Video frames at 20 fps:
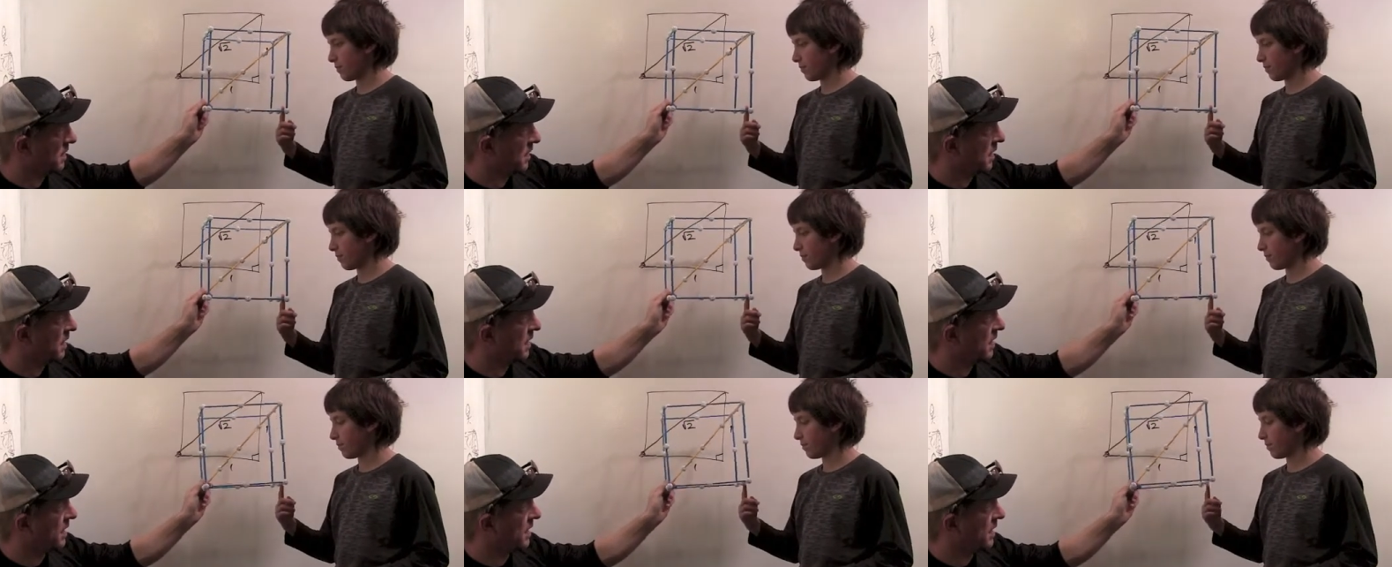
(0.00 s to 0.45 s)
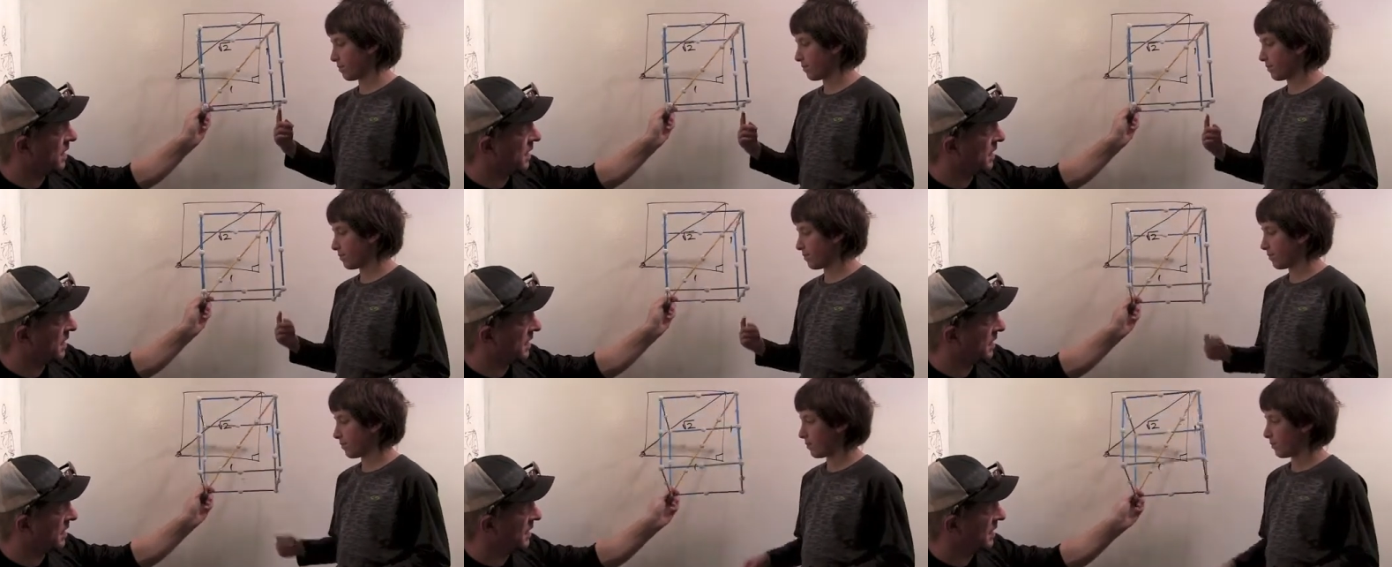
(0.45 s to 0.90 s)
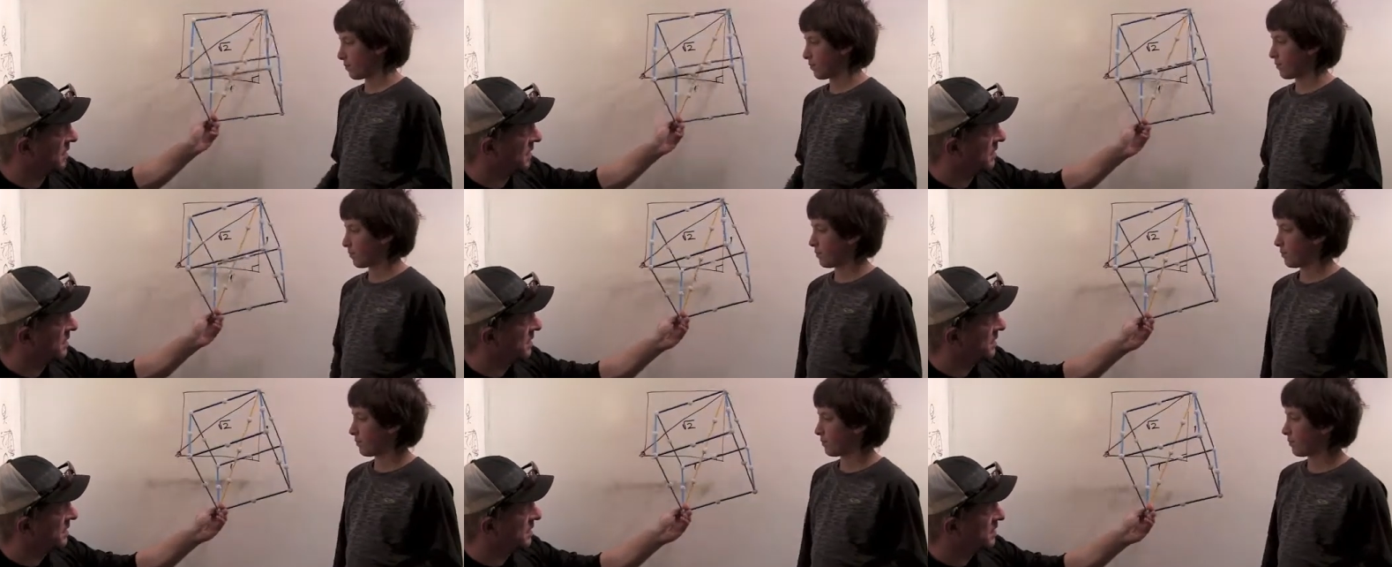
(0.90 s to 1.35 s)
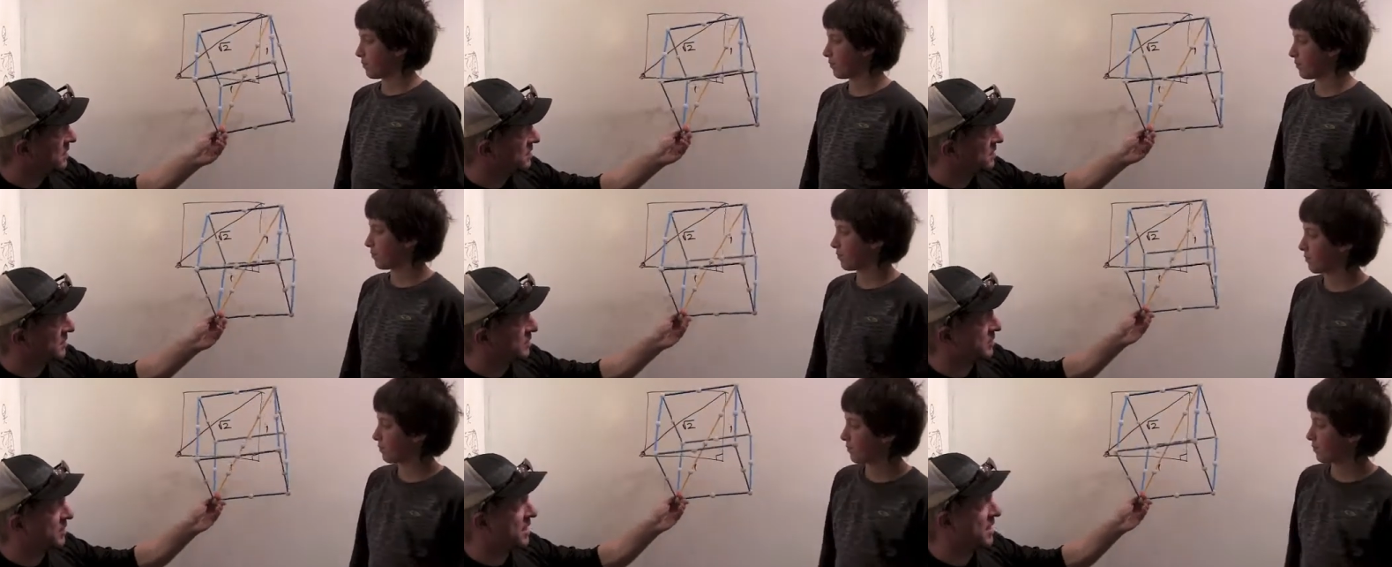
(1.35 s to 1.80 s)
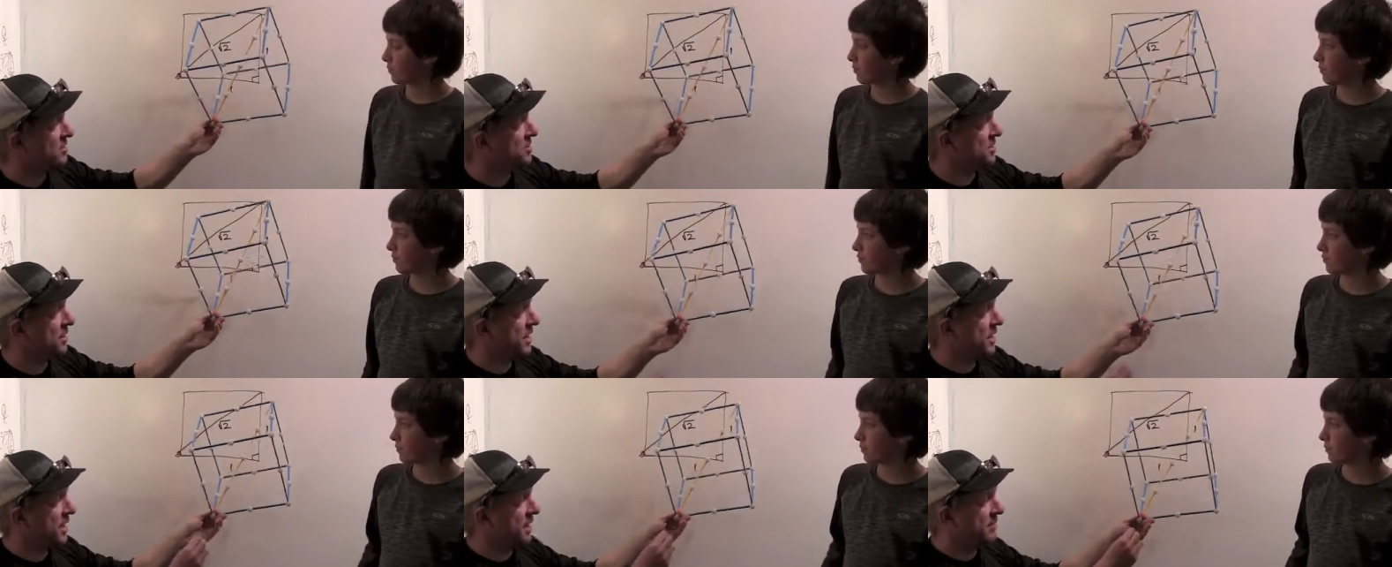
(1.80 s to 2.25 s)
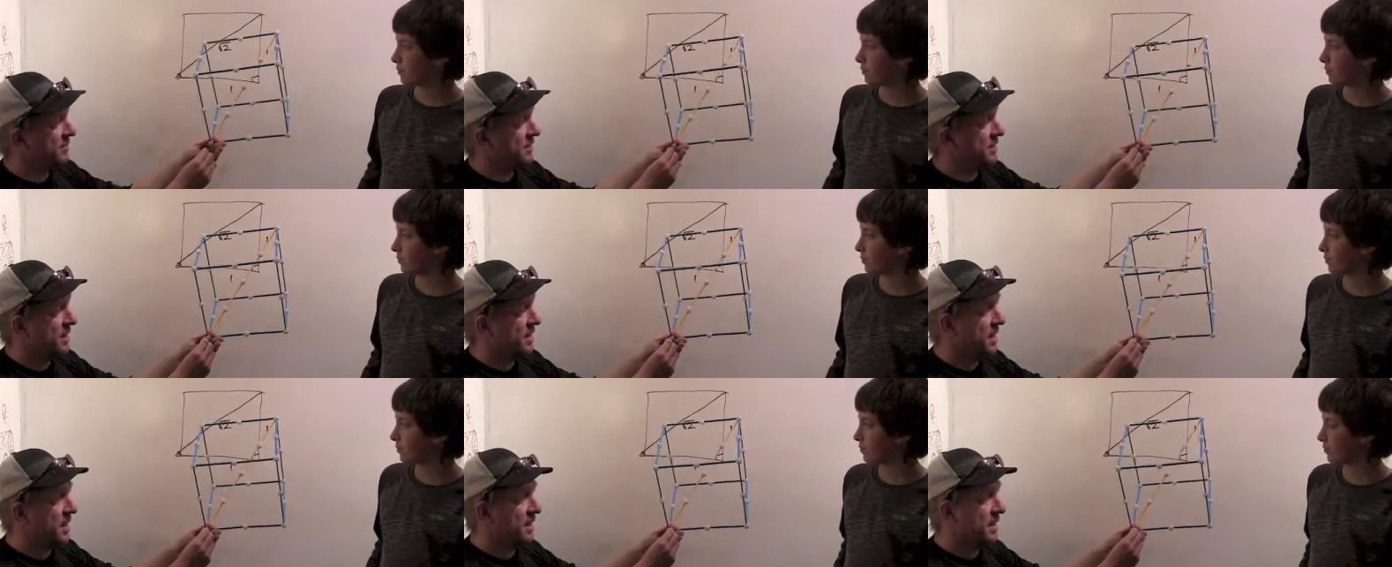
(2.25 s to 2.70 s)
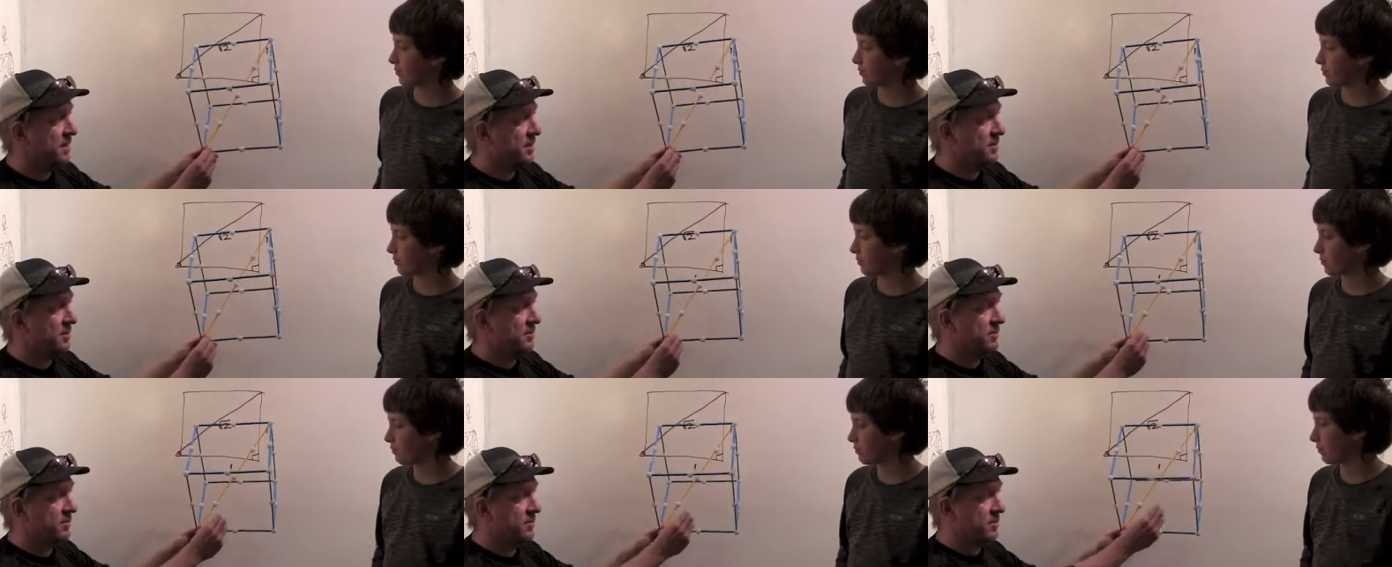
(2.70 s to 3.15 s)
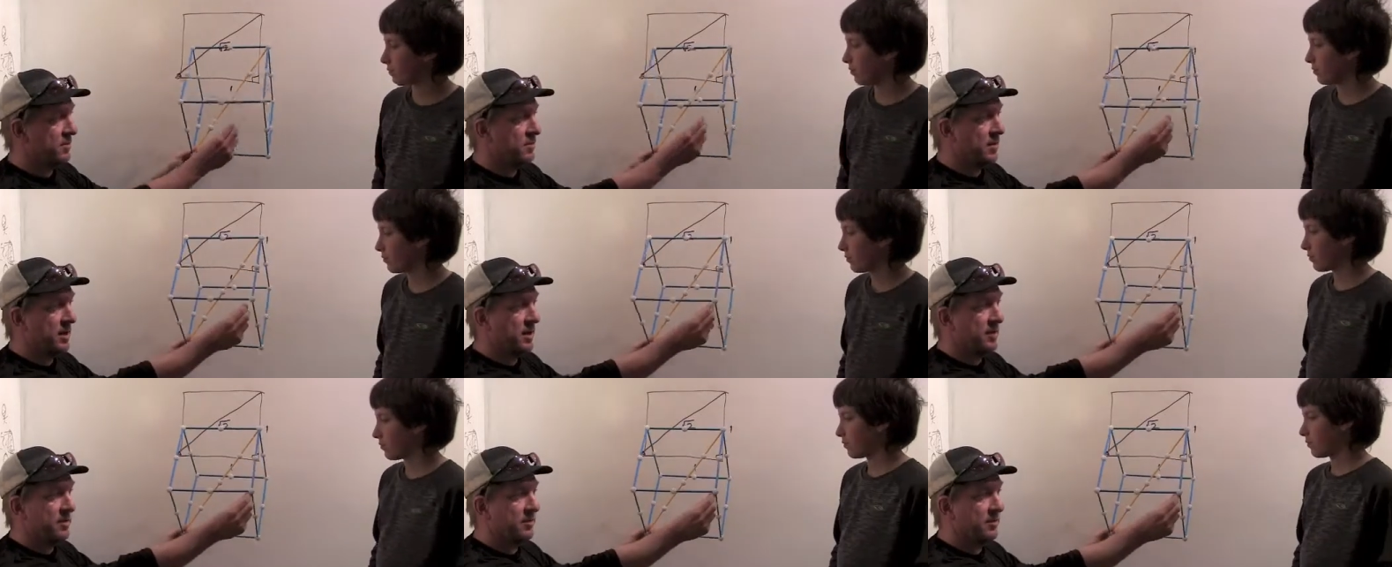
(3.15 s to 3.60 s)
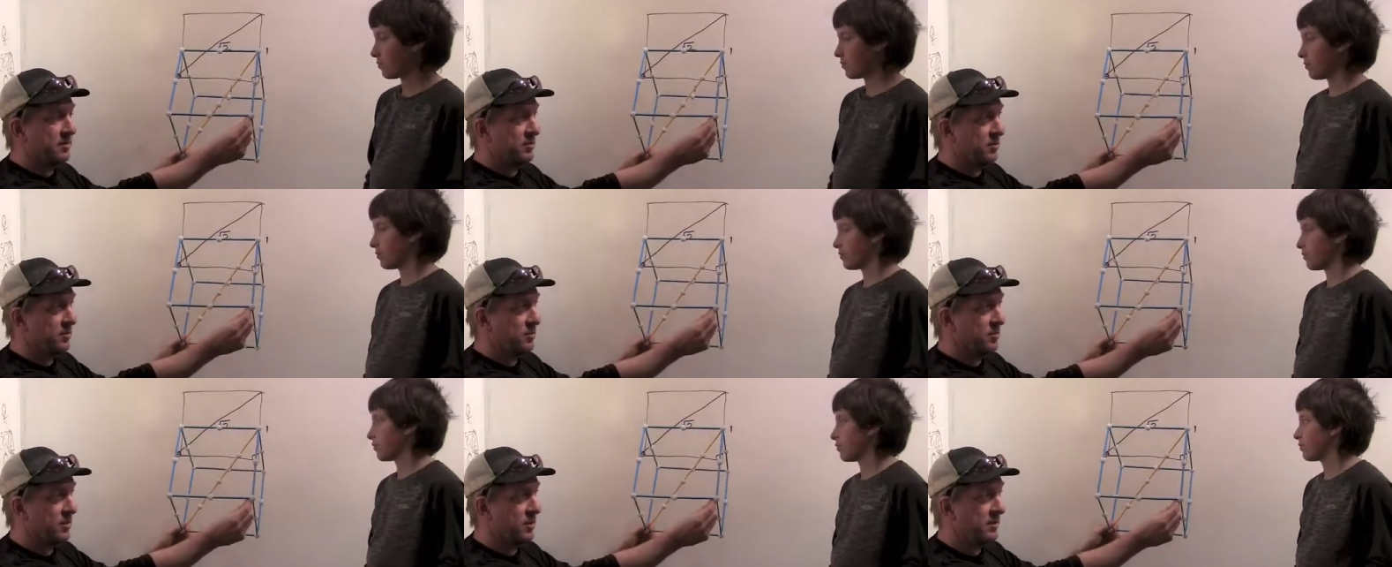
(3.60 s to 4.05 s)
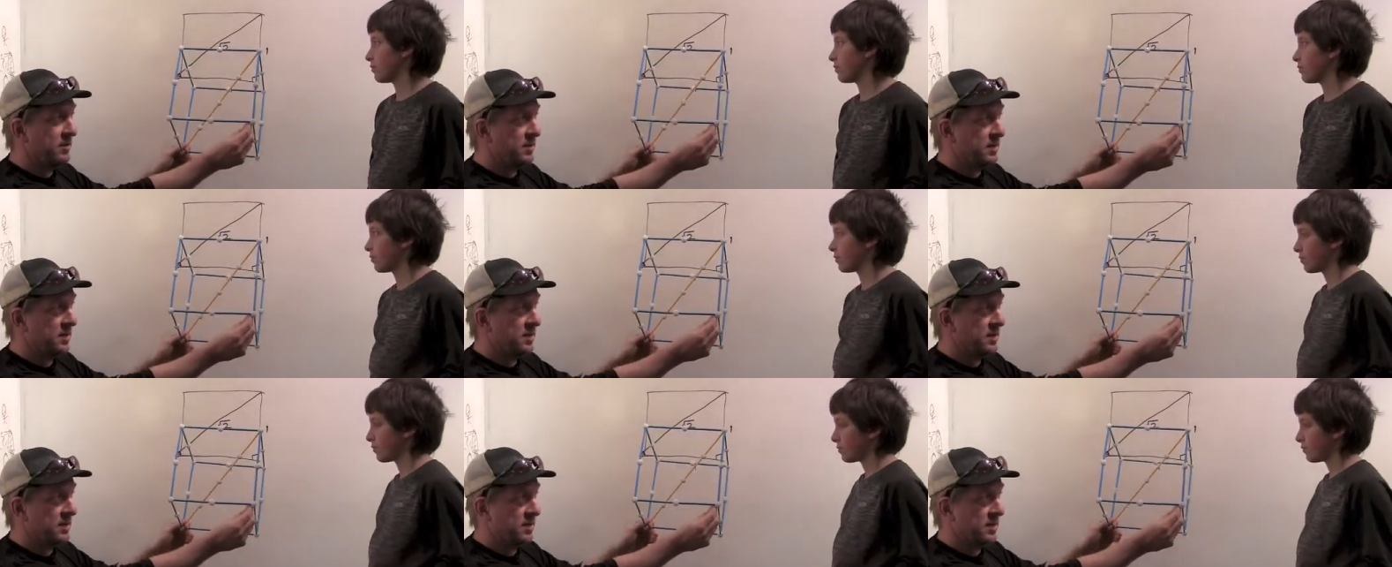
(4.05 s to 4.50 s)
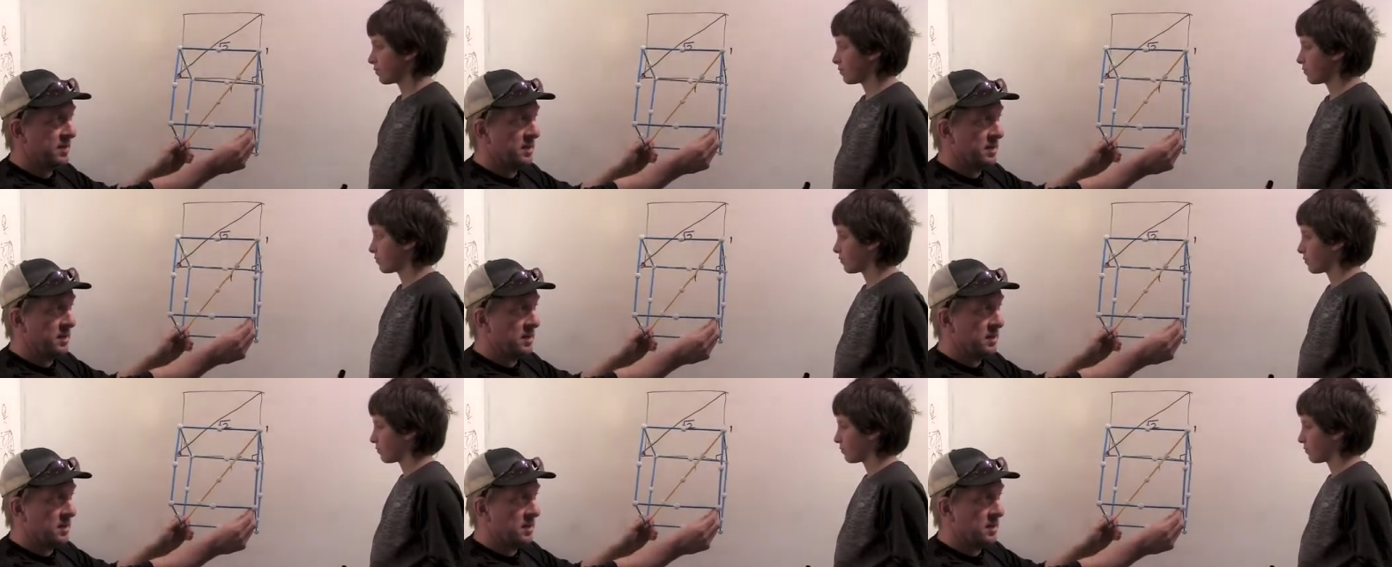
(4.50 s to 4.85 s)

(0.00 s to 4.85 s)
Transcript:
Speaker 1: Ah, so we actually have the diagonal of the square from previous